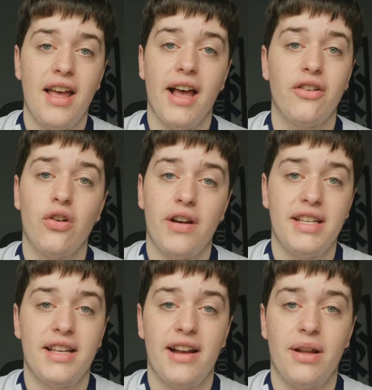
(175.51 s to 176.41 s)
and
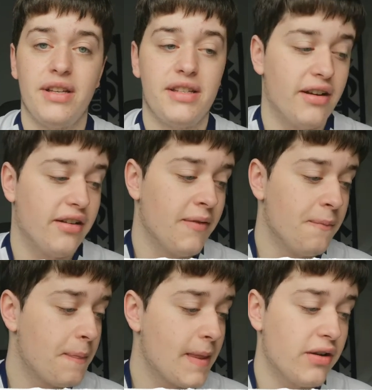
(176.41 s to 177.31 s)
already starting out this year,
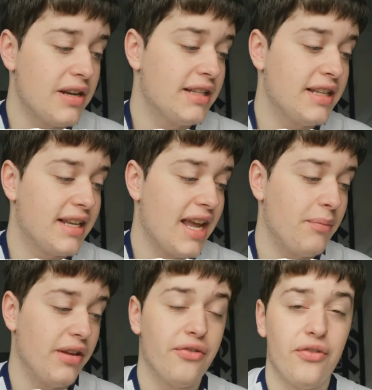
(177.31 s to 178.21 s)
going into this
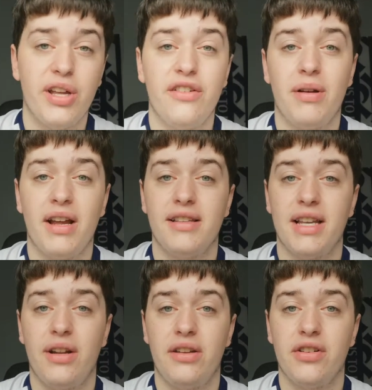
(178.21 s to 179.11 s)
game, we have 5 players
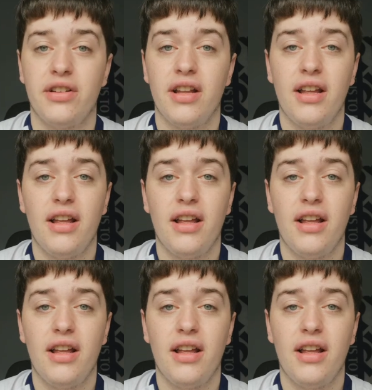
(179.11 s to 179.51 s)
out injured,